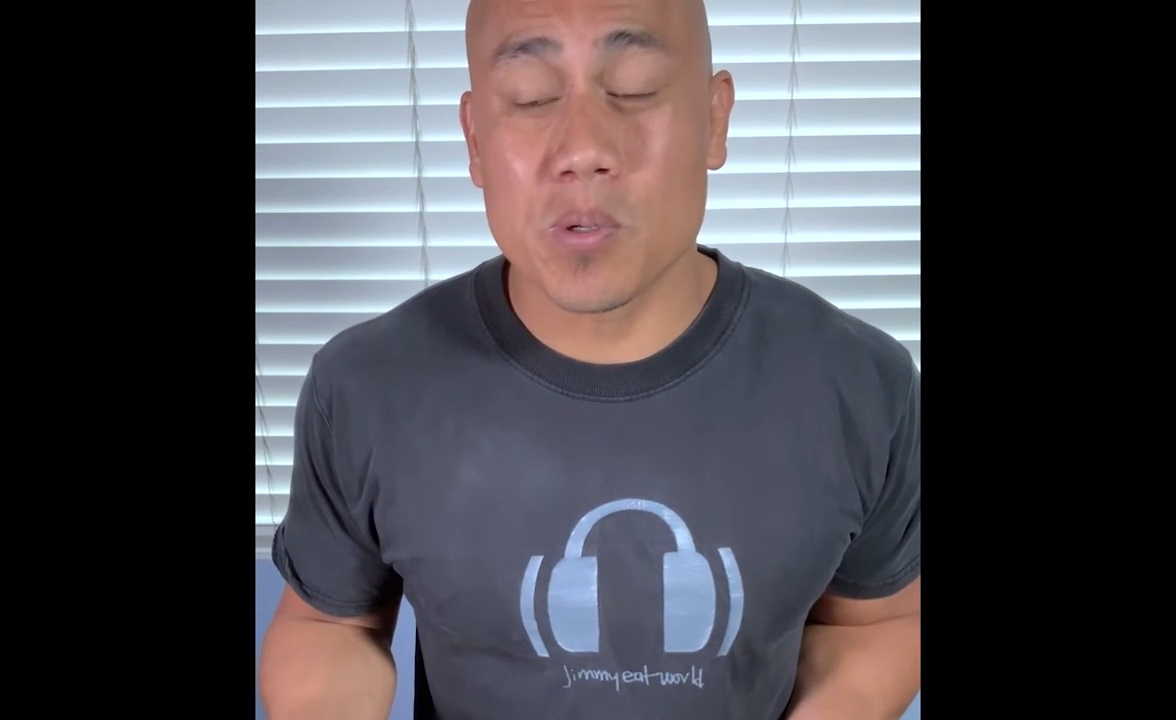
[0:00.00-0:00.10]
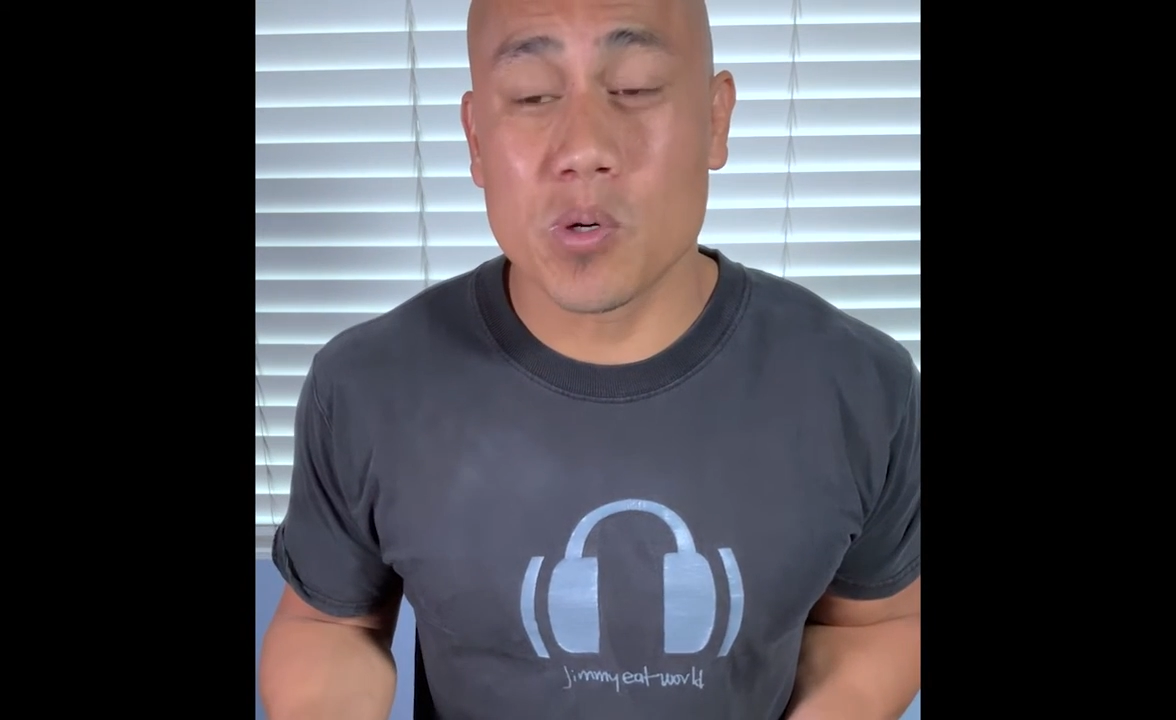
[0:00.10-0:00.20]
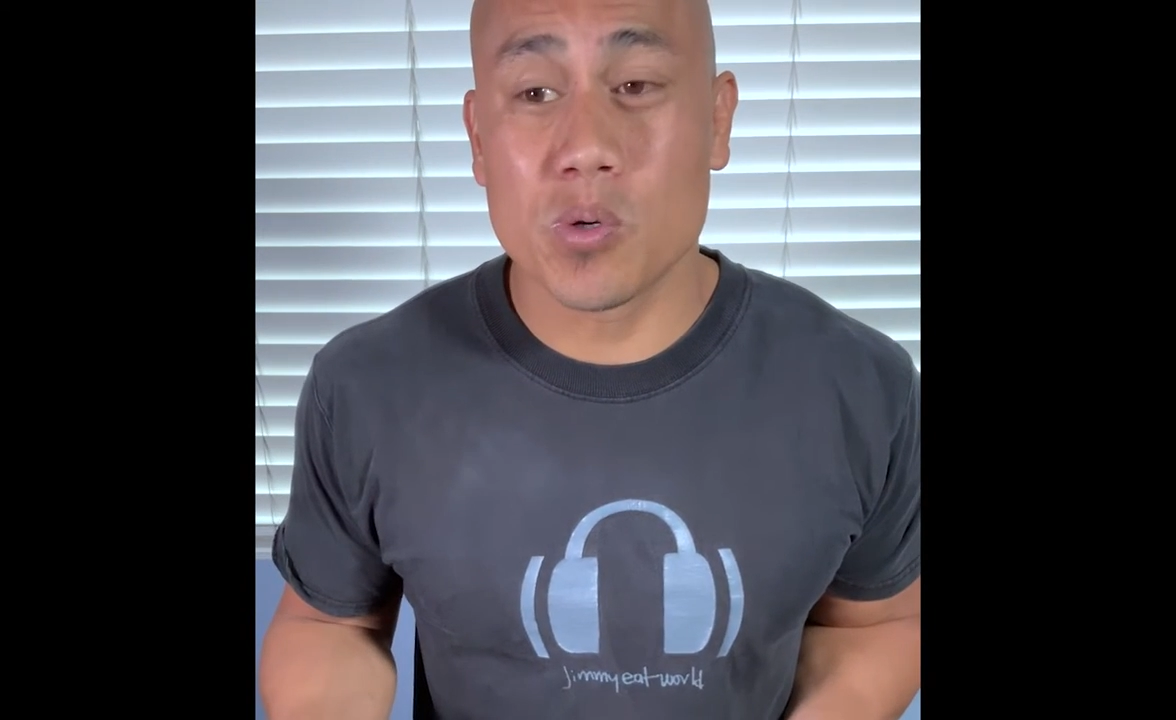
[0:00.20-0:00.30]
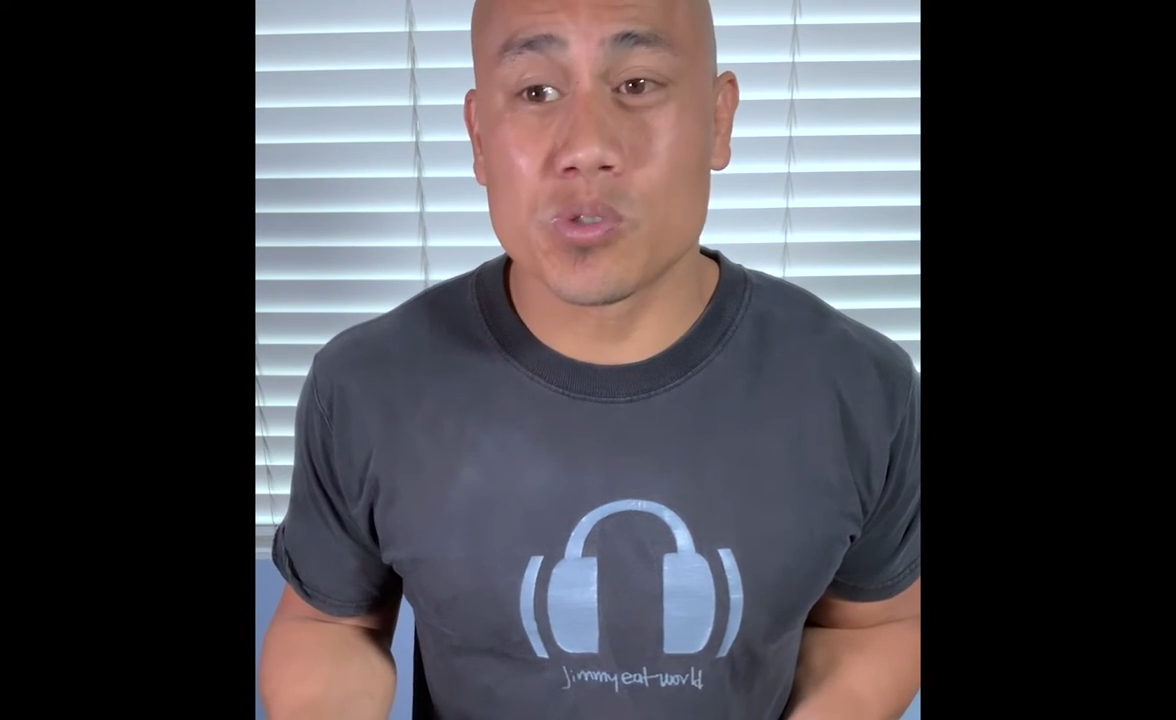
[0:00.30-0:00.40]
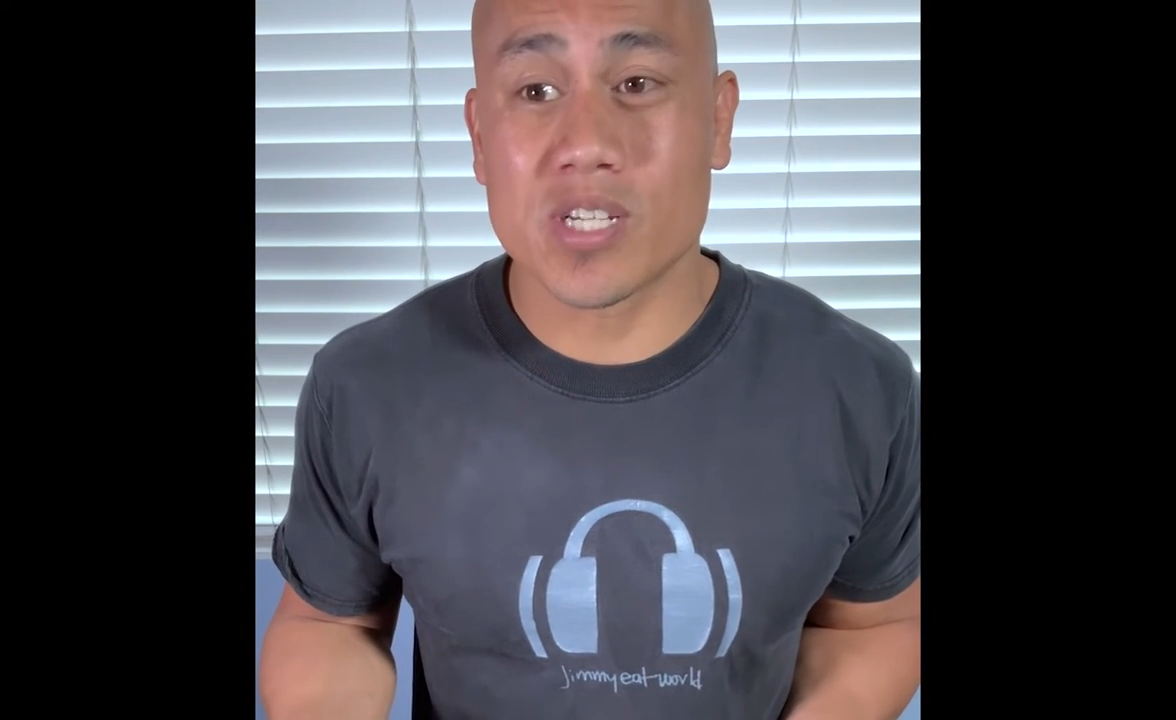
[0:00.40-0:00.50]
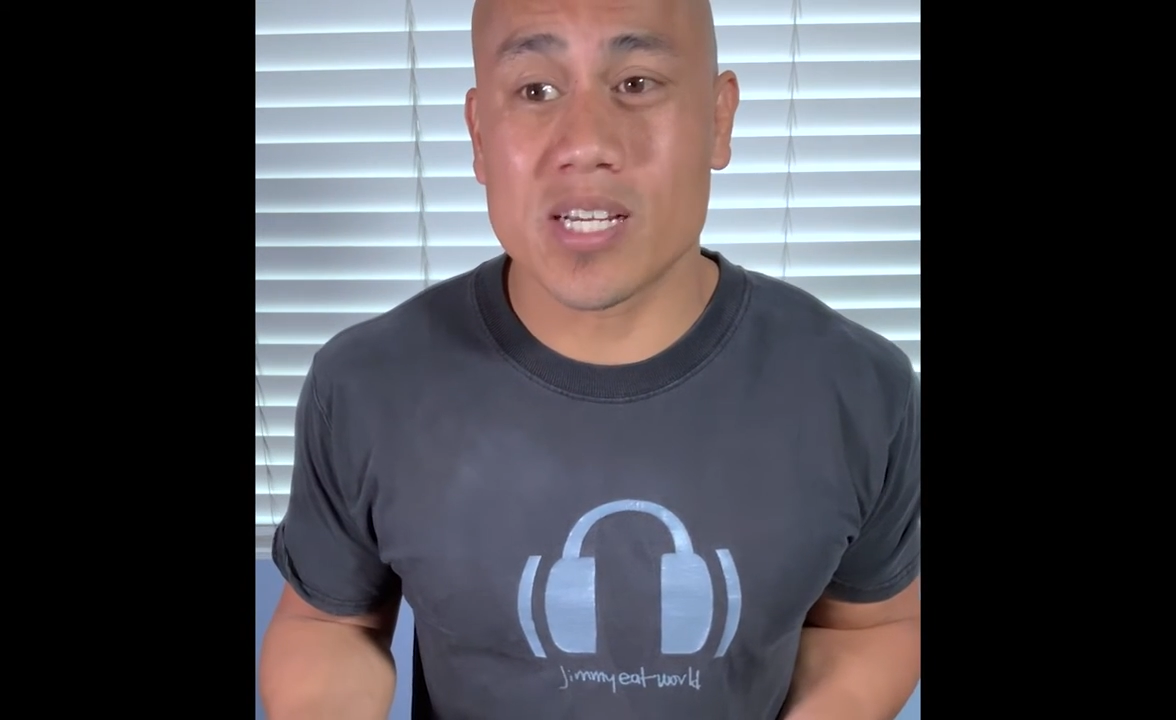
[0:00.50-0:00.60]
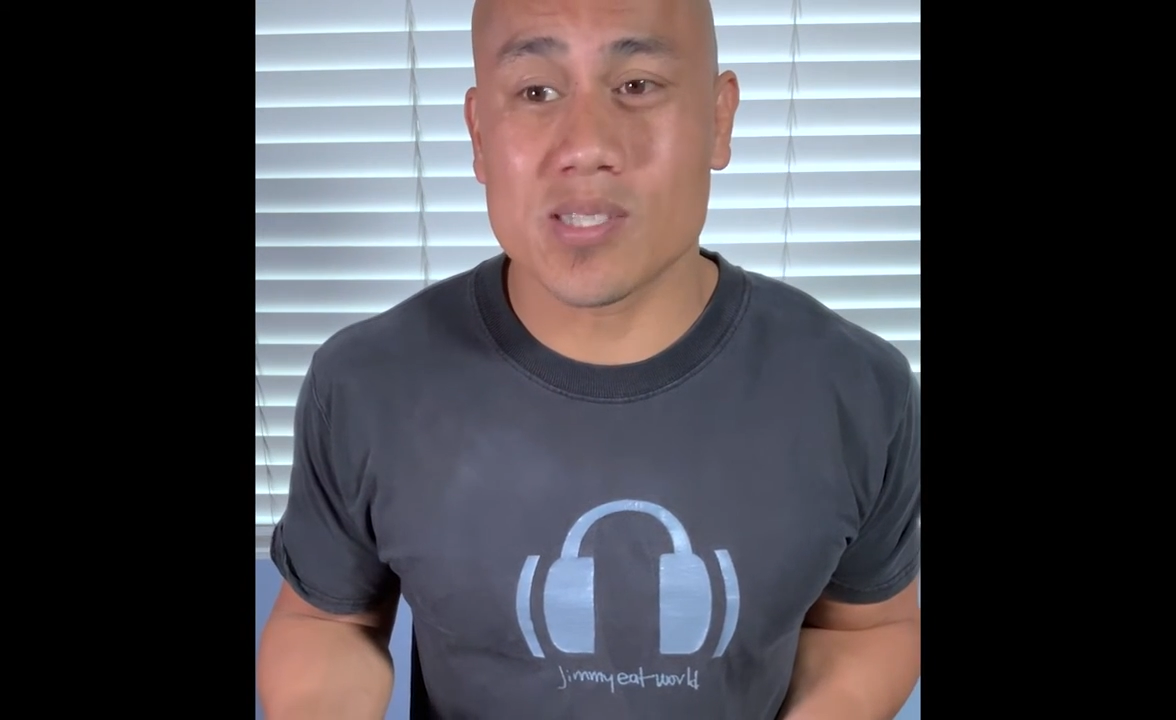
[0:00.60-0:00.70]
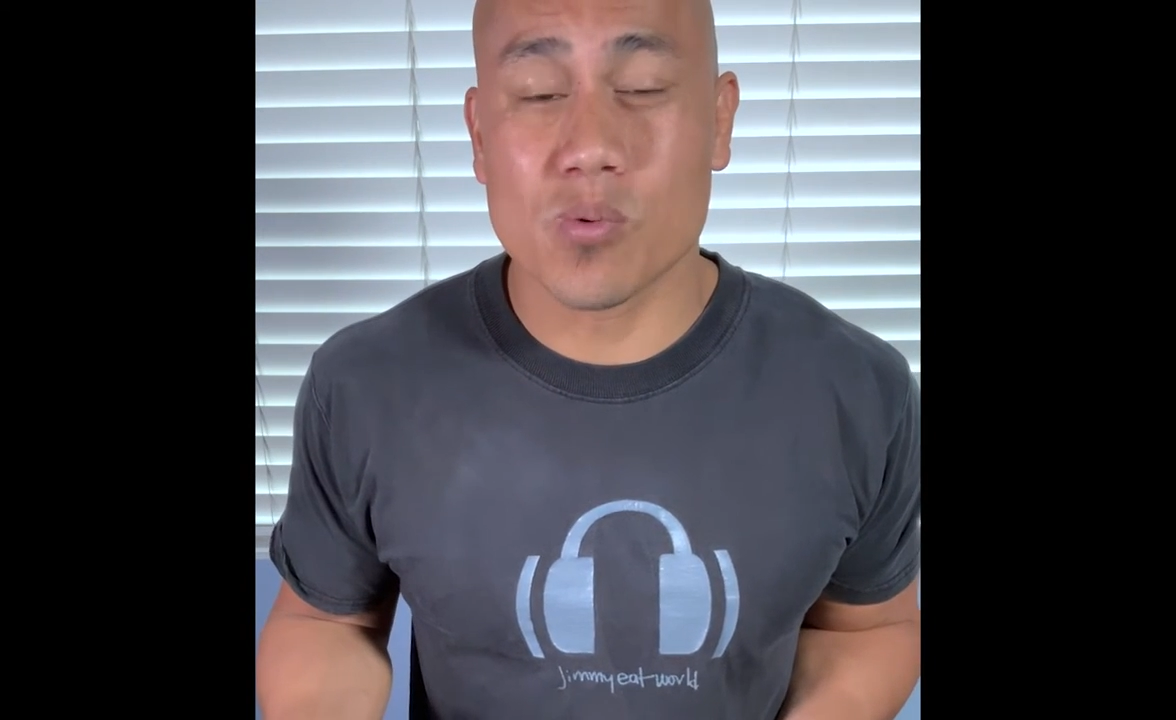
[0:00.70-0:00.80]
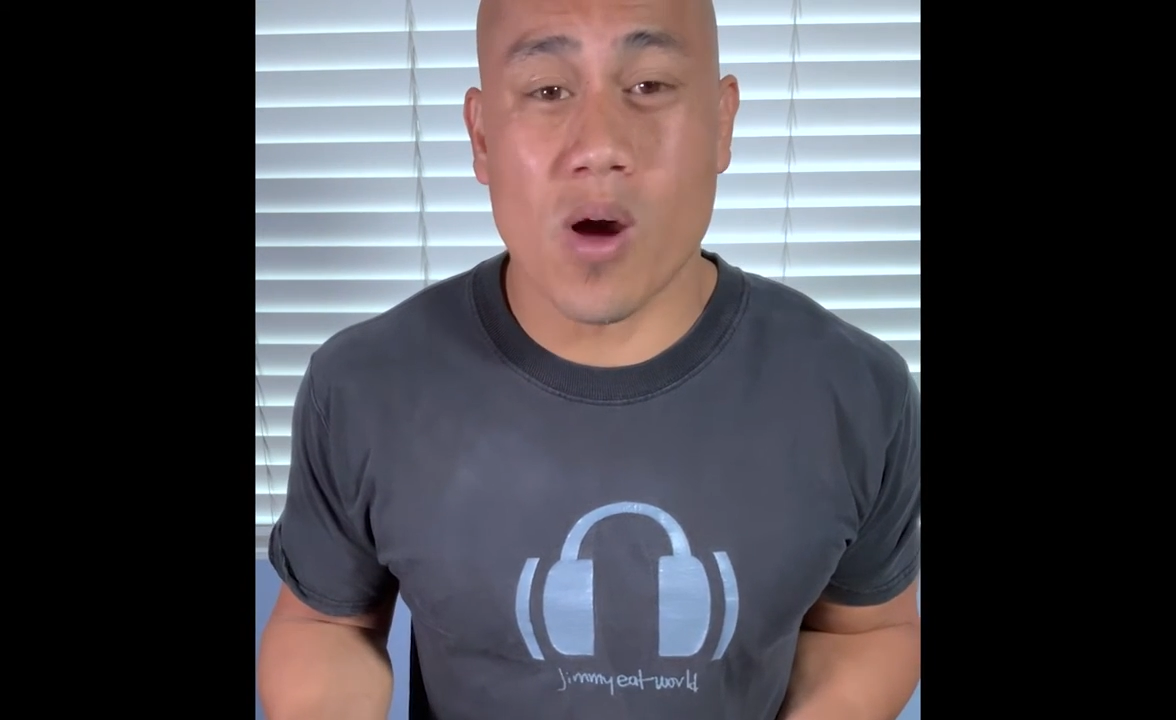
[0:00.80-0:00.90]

who just